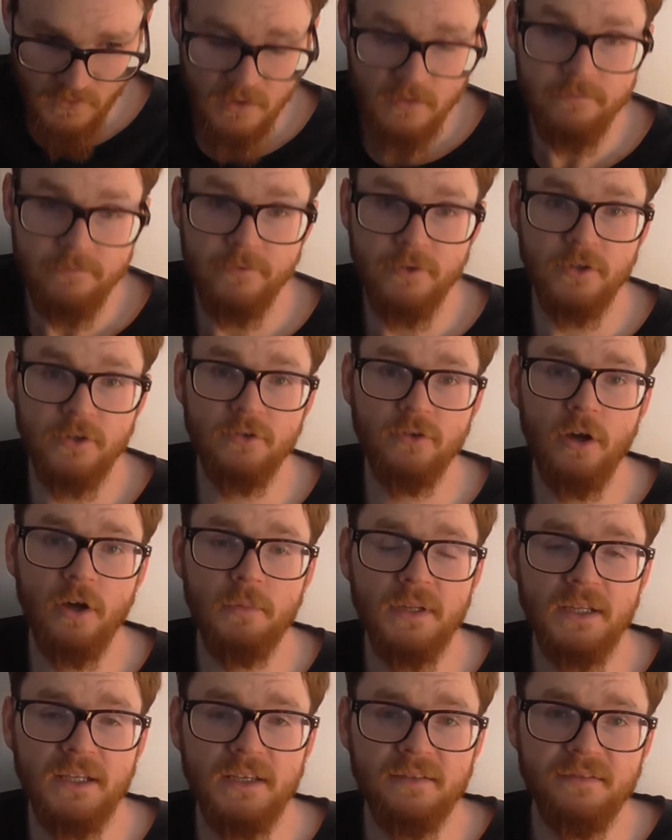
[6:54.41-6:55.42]
for the
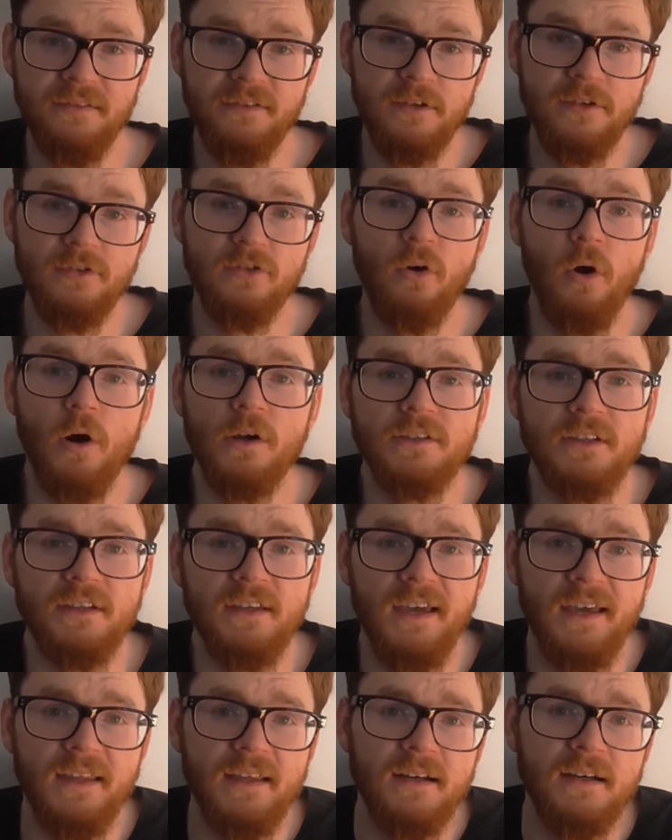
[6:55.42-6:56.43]
nominees to talk
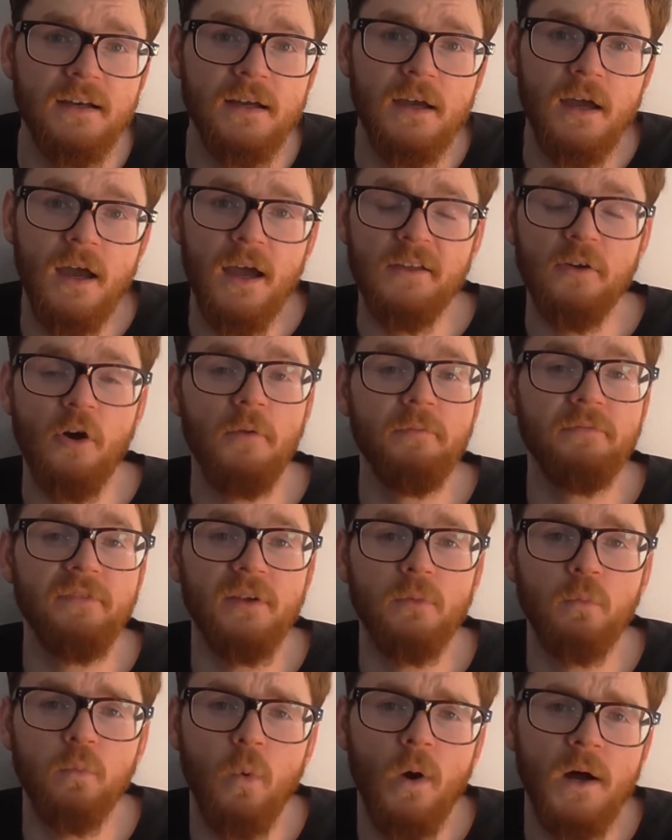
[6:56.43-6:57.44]
together and
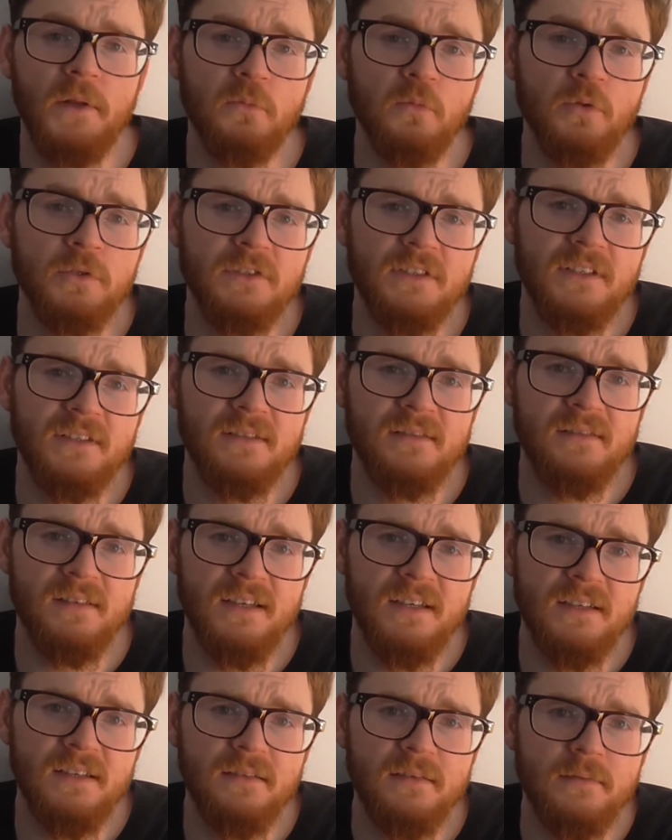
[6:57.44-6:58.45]
hopefully one would
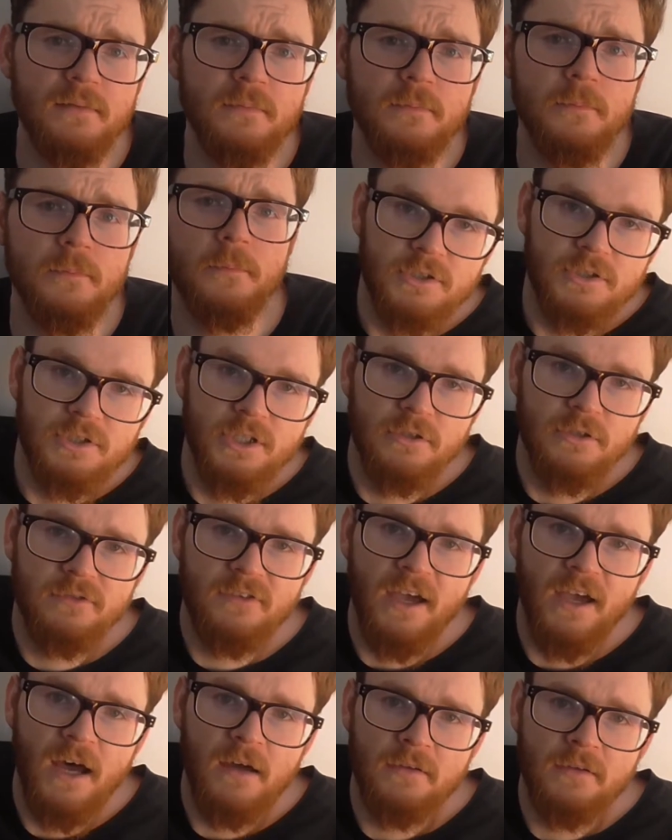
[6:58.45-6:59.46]
concede.
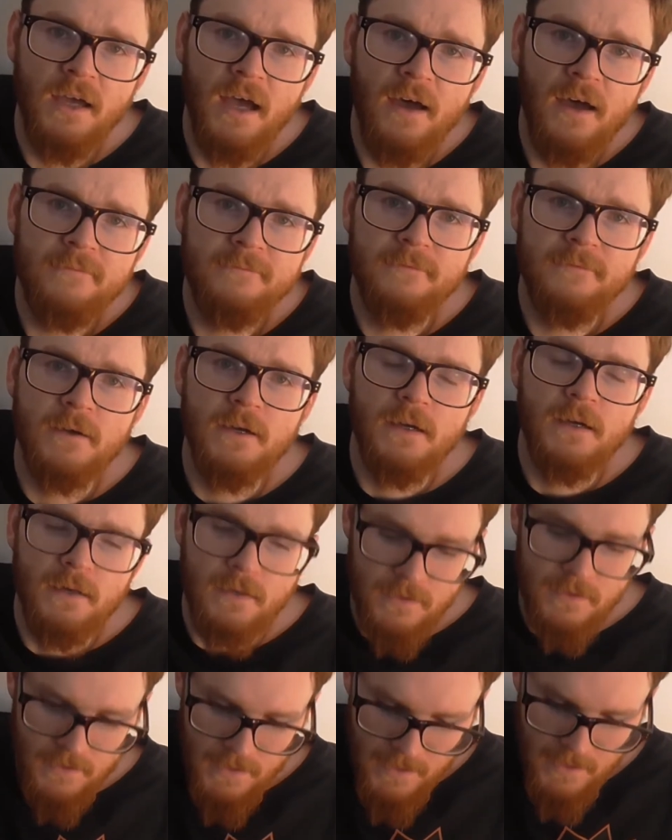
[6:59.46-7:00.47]
Chilltown have
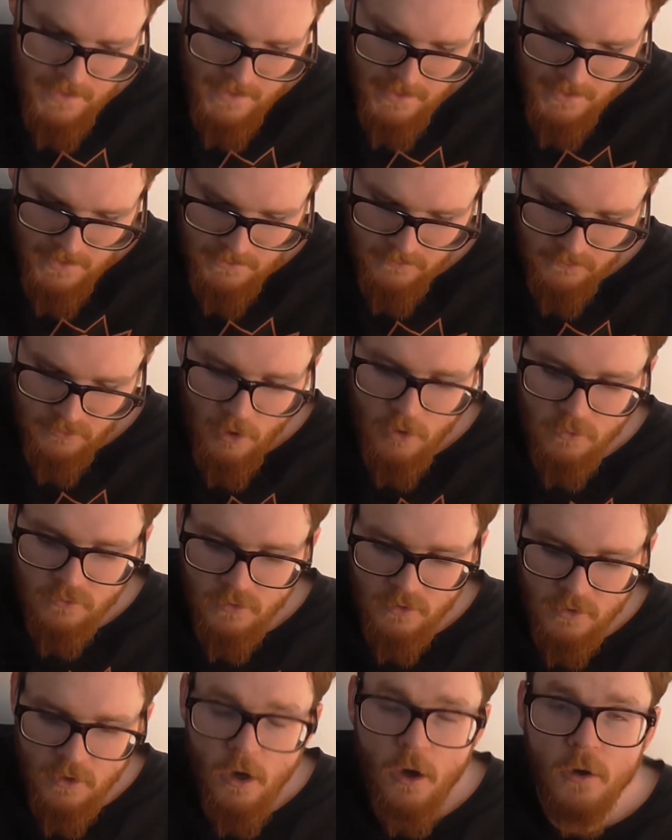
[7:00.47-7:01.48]
told
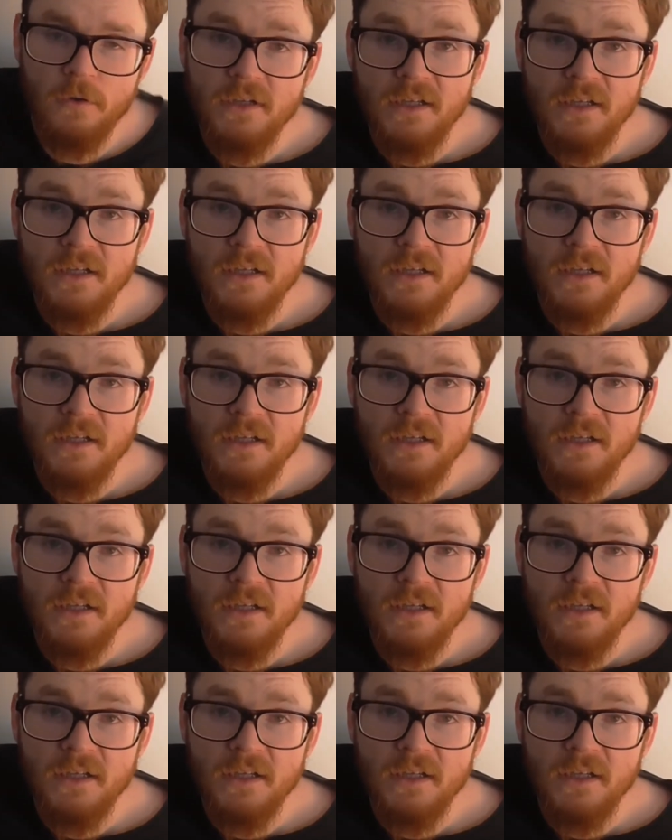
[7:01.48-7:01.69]
Nicole